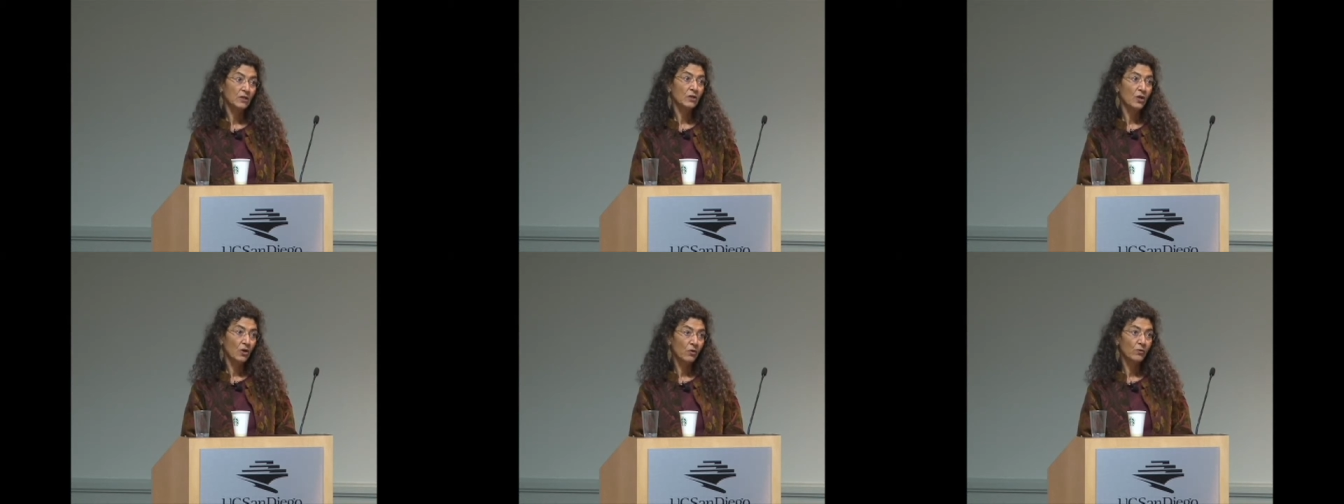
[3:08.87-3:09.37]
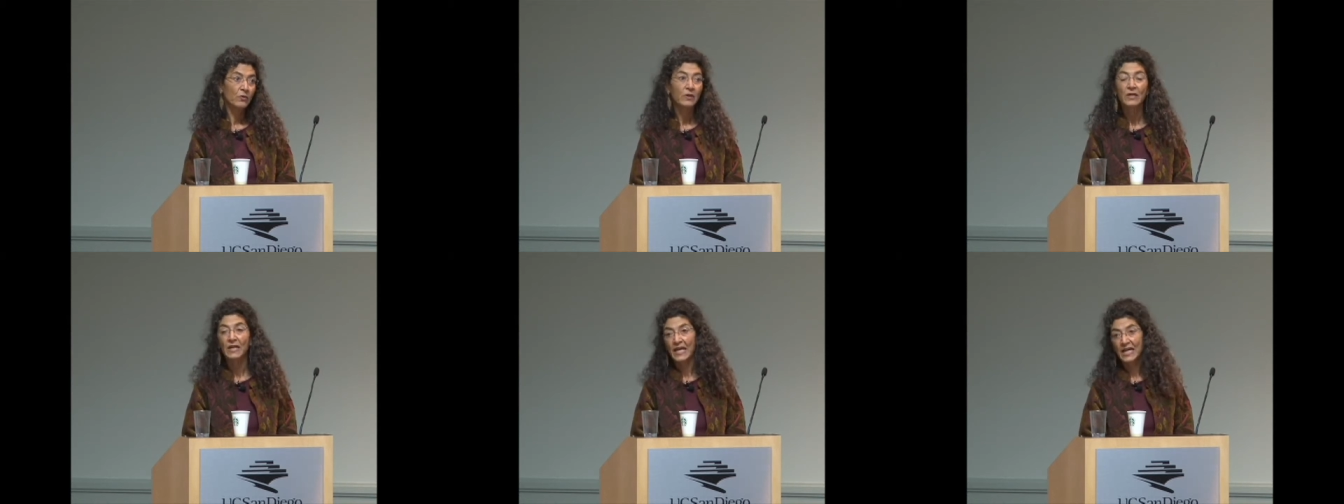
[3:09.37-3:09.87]
No,
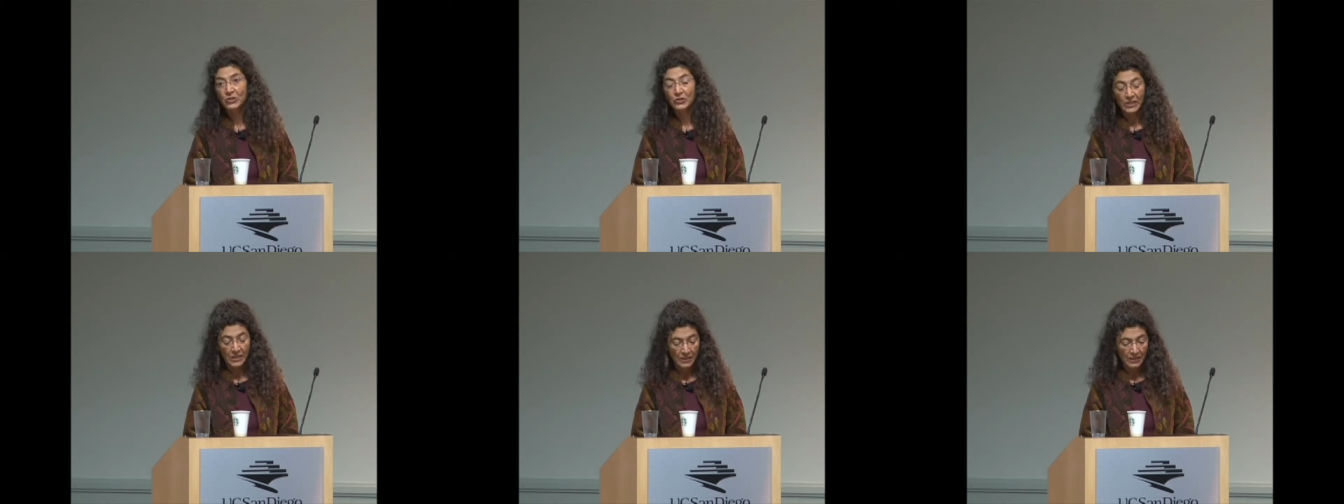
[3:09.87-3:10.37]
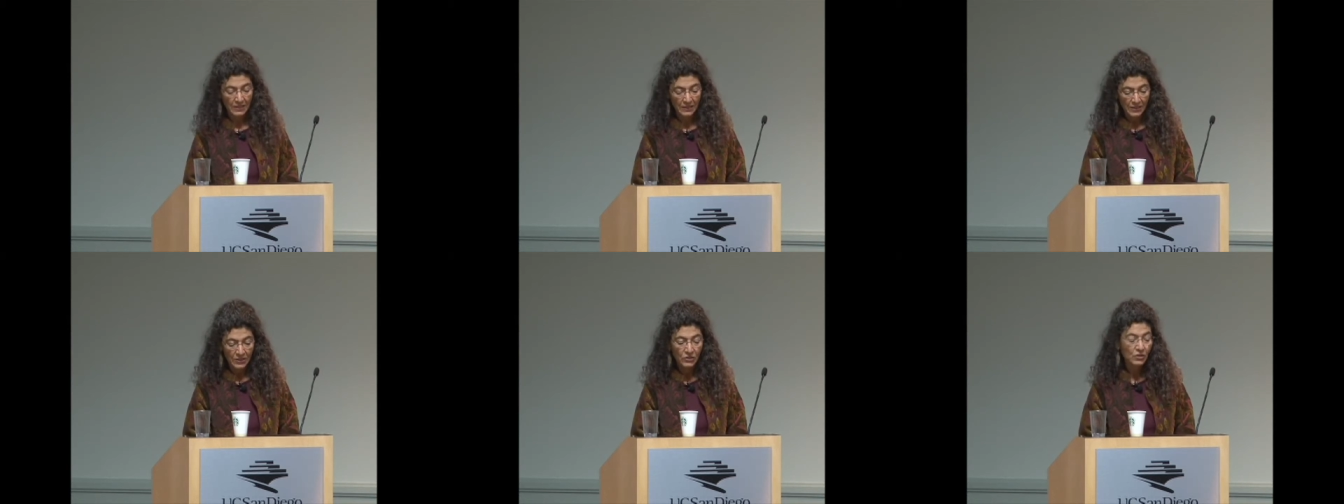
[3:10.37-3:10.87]
actually,
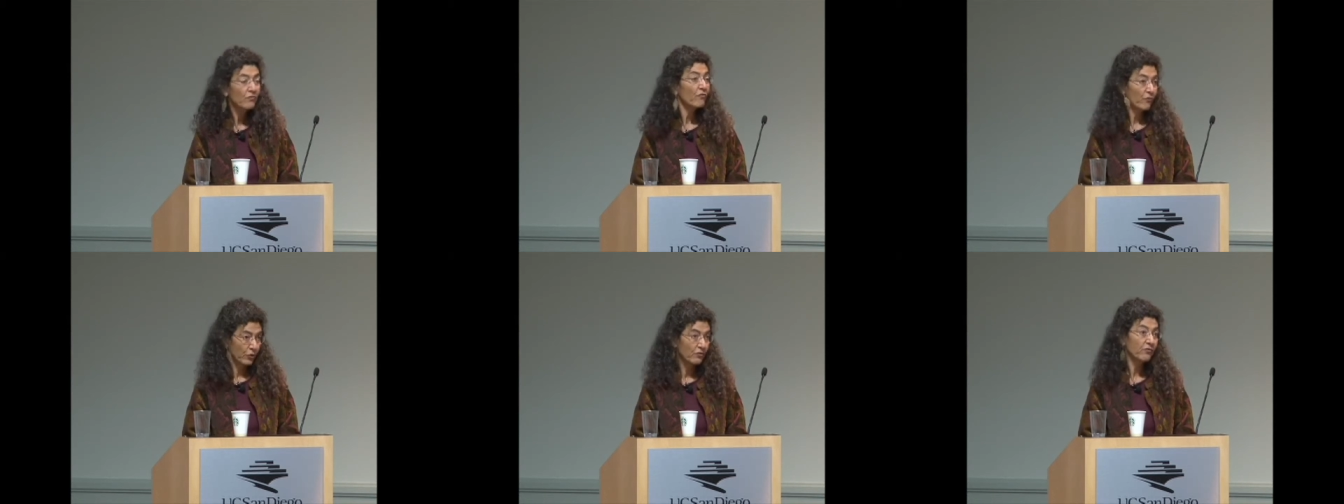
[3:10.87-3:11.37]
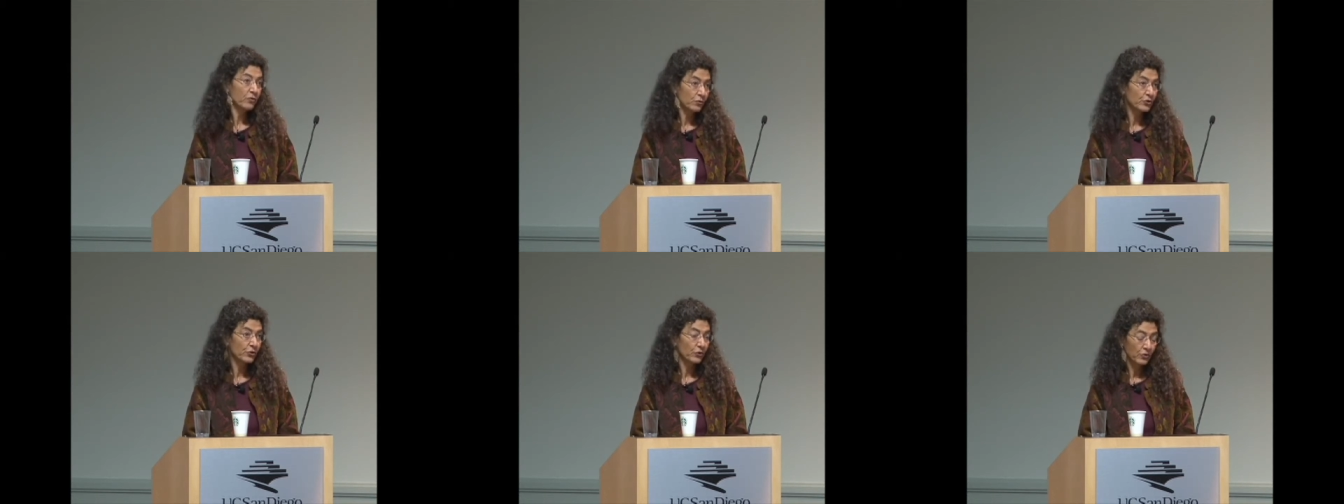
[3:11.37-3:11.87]
for the
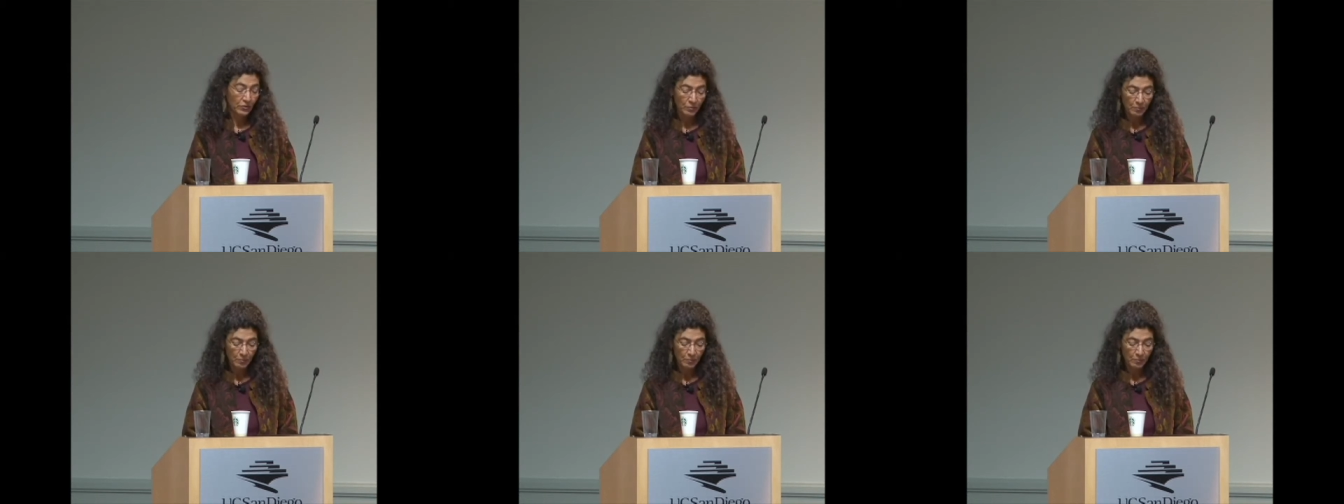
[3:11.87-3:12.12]
future,